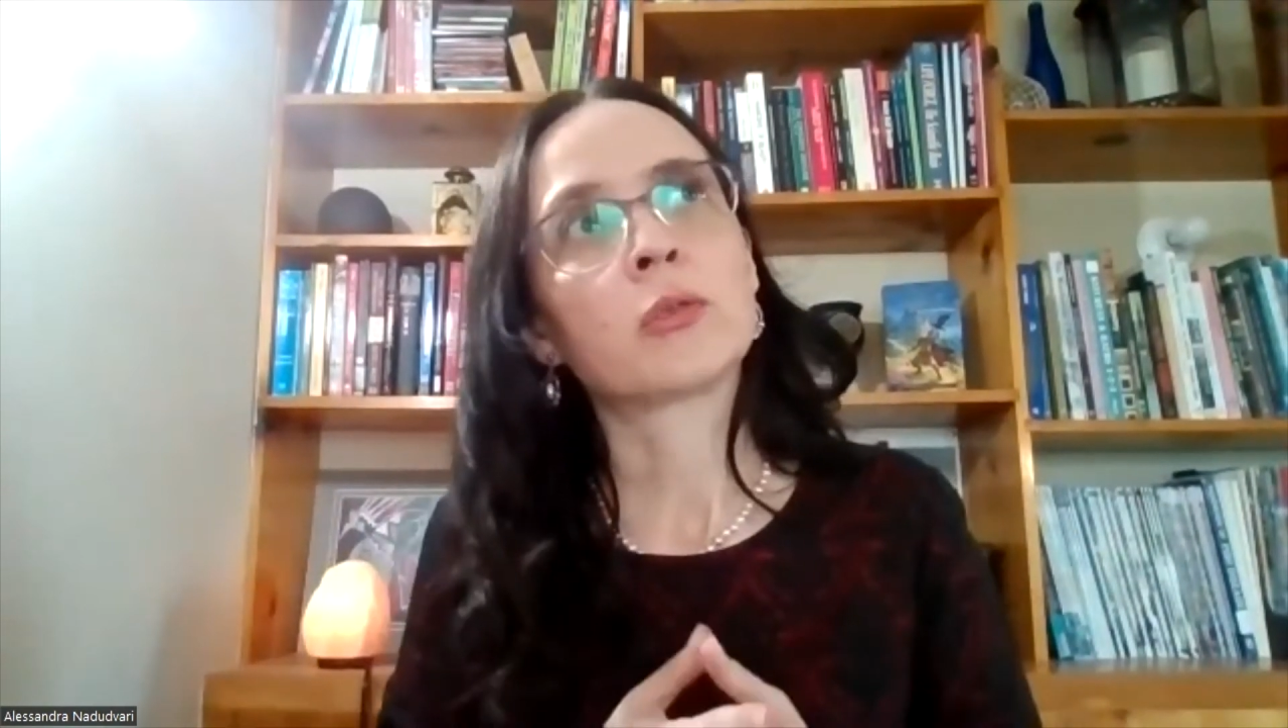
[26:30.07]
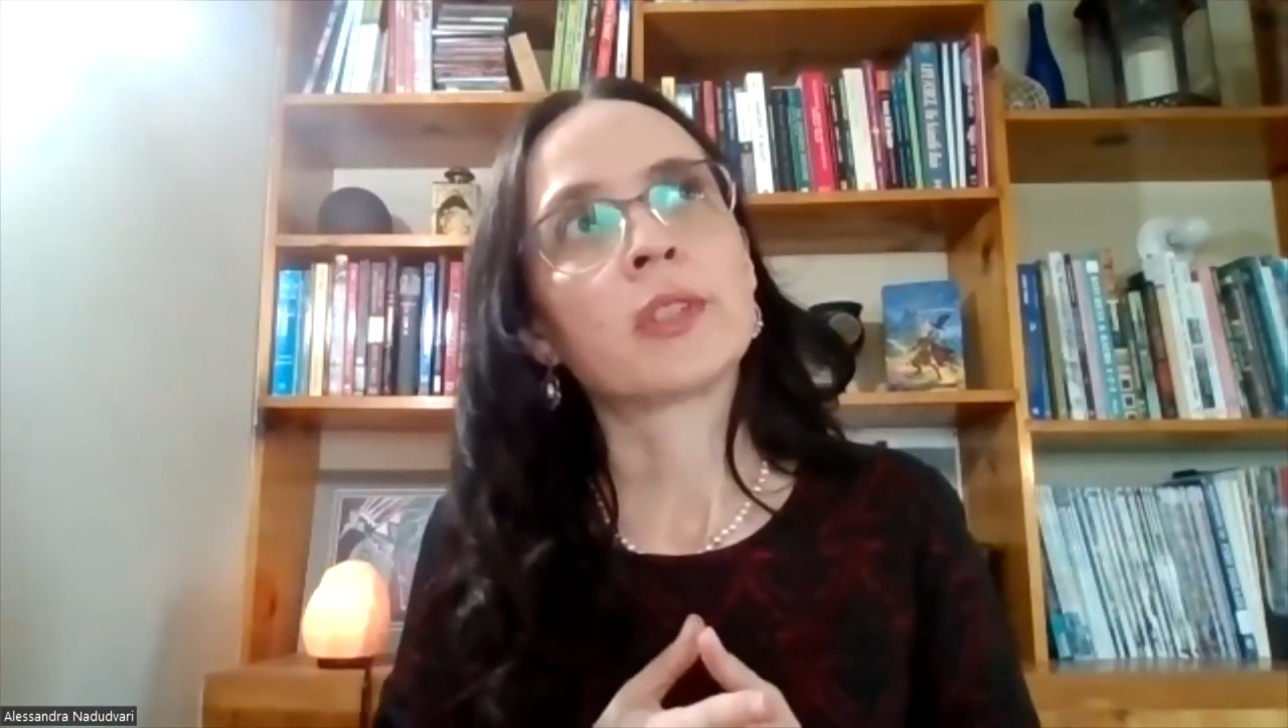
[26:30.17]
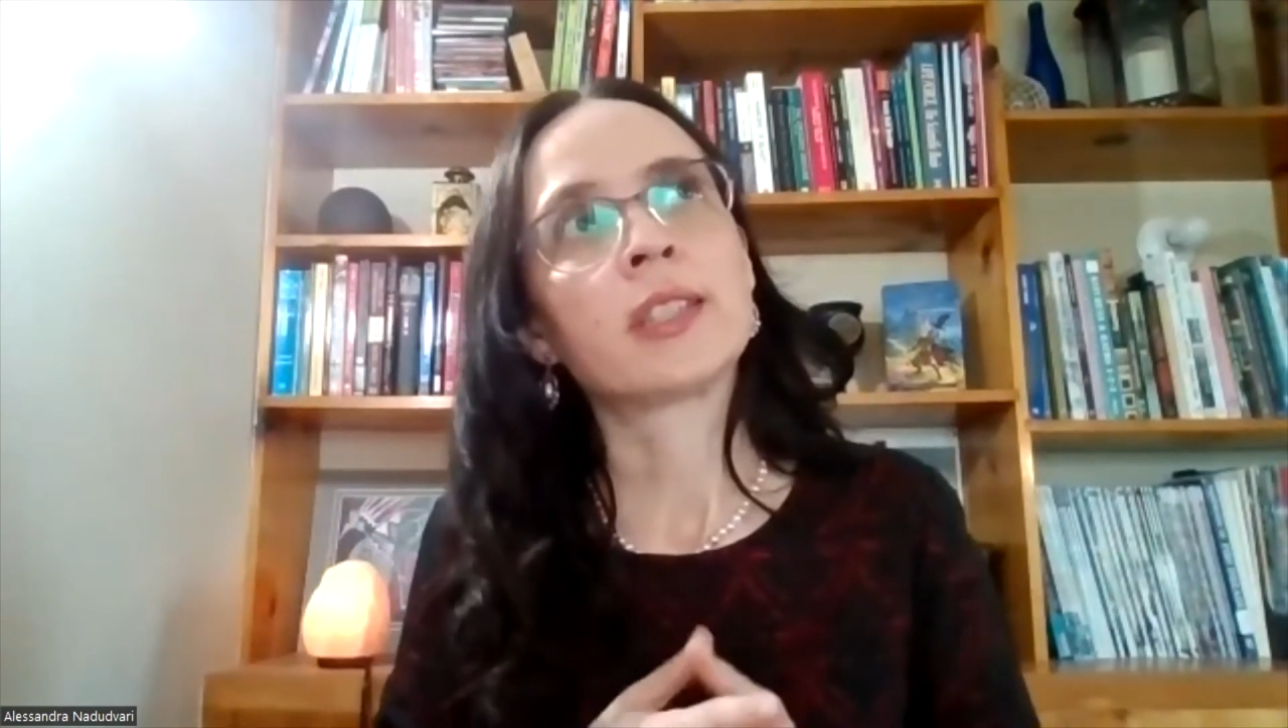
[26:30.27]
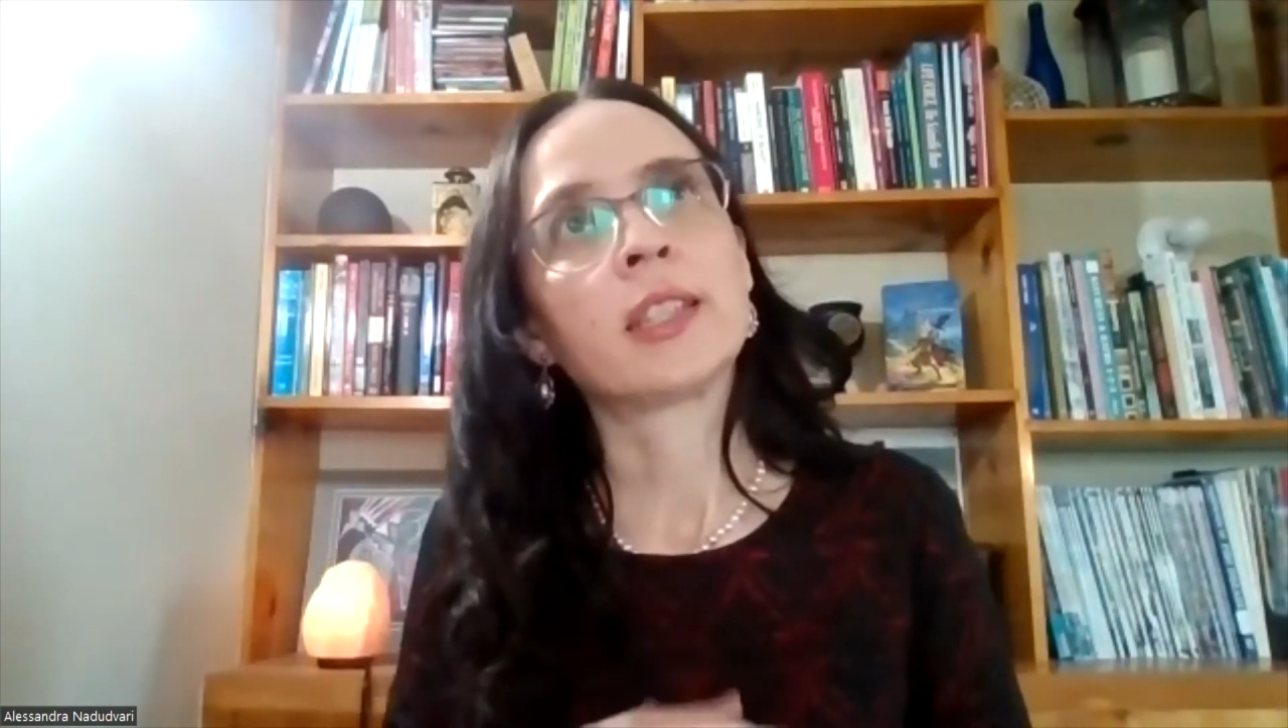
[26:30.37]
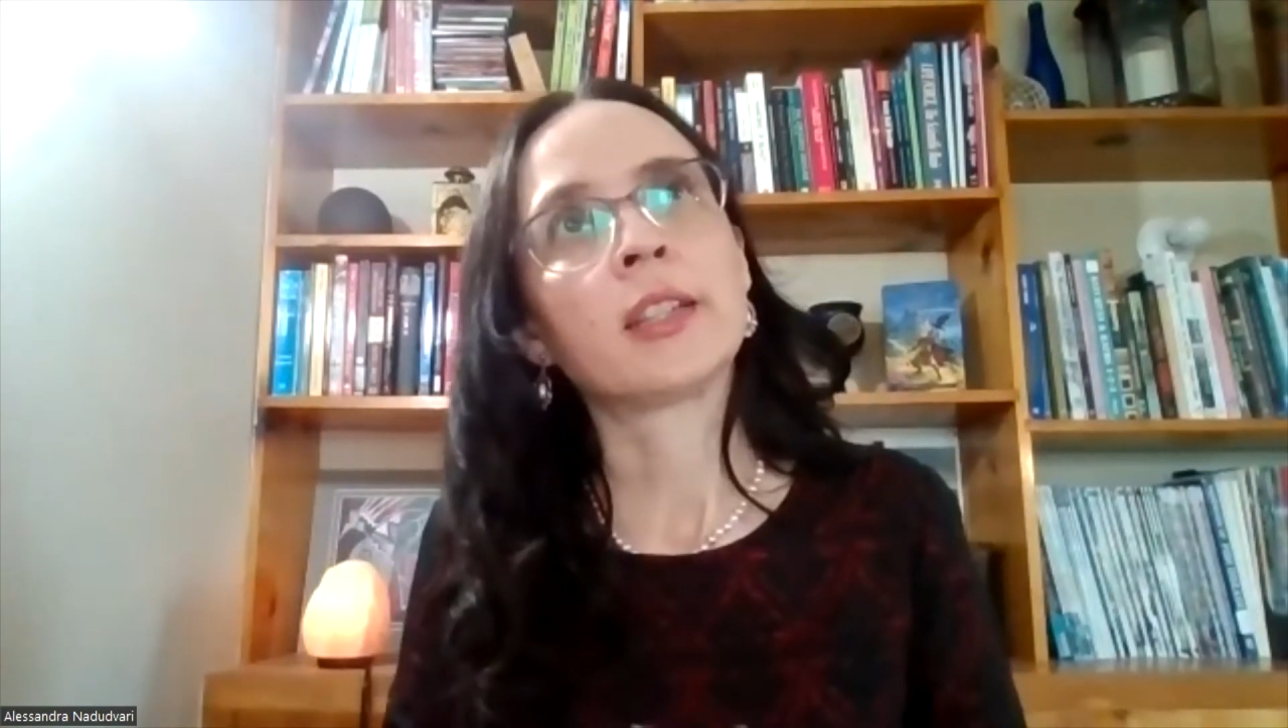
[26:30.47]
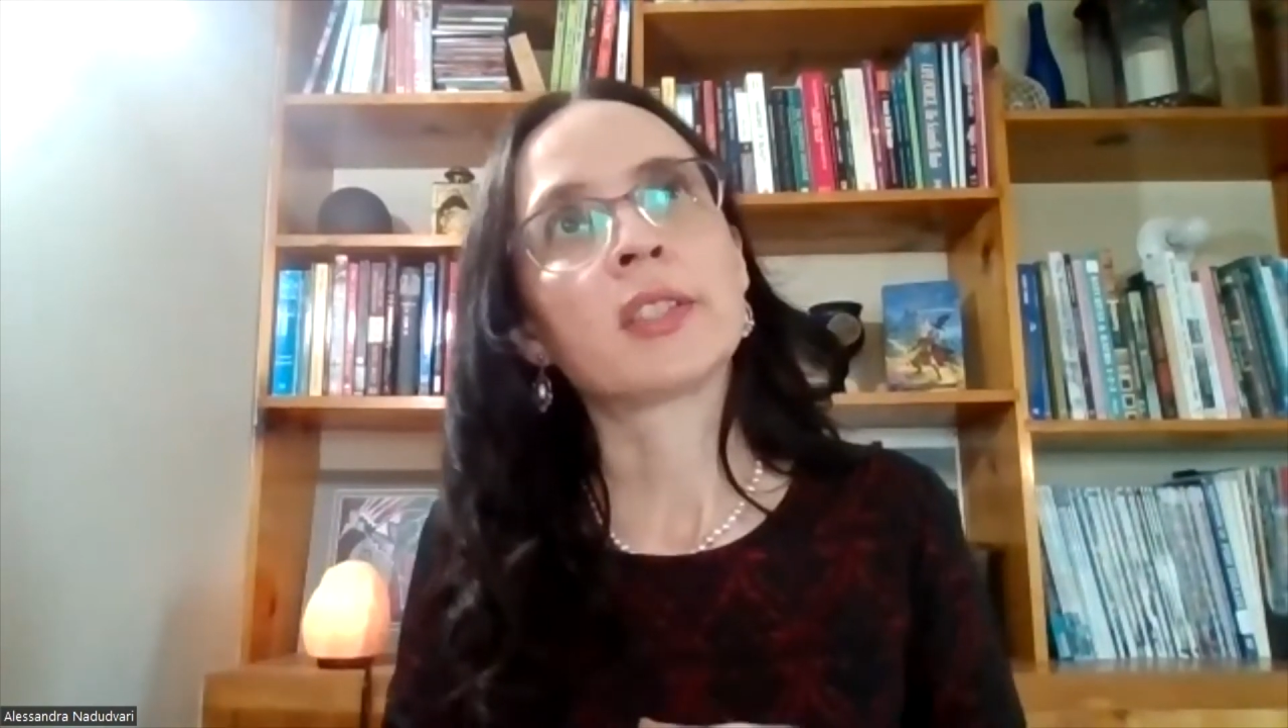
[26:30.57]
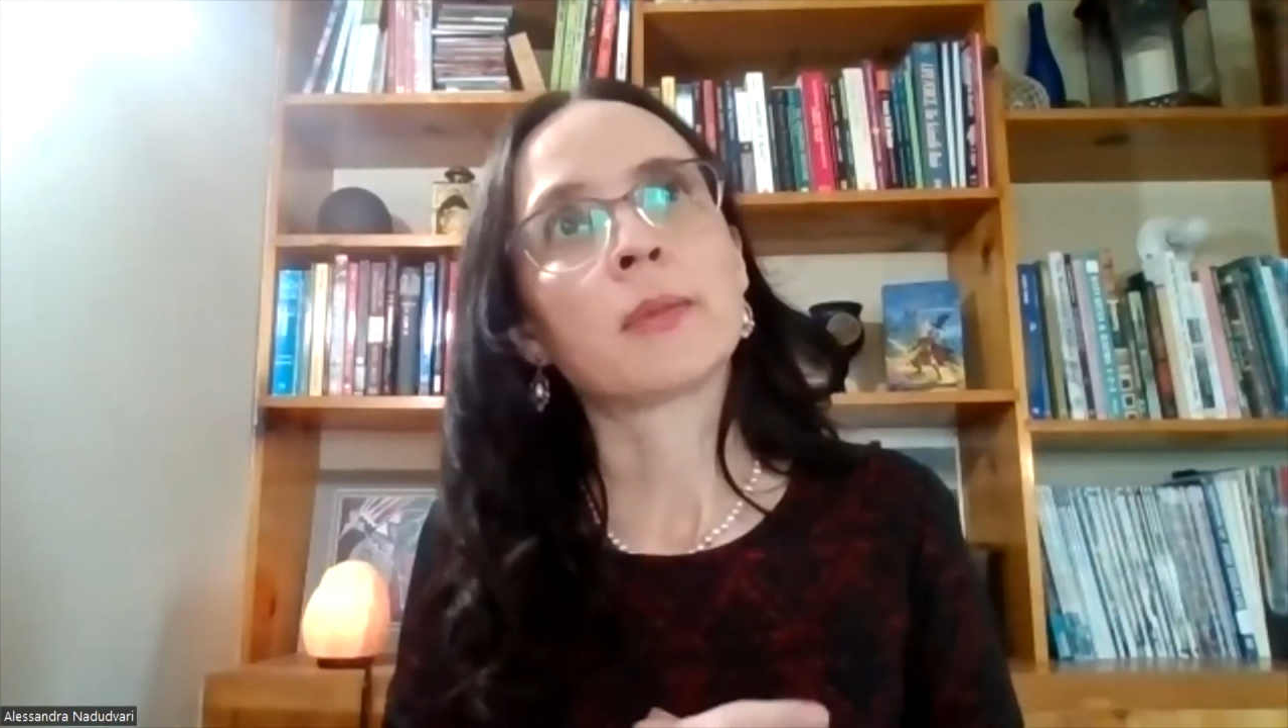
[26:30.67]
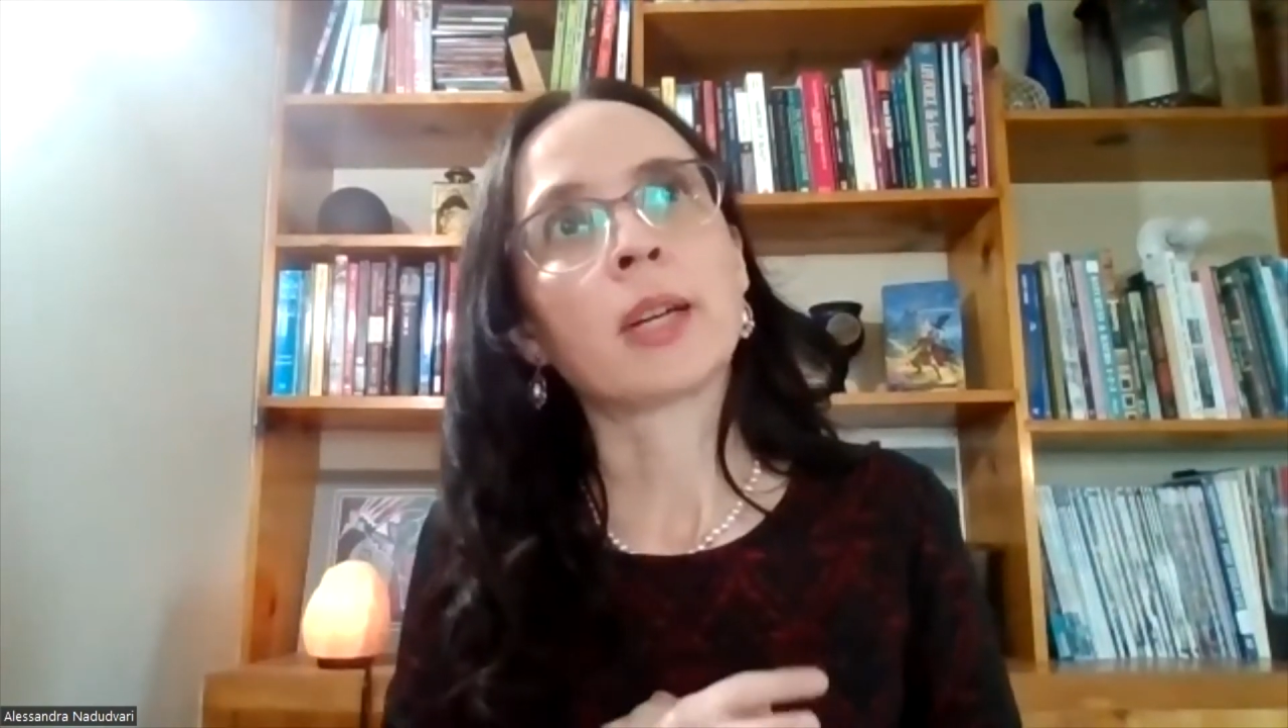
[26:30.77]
receive some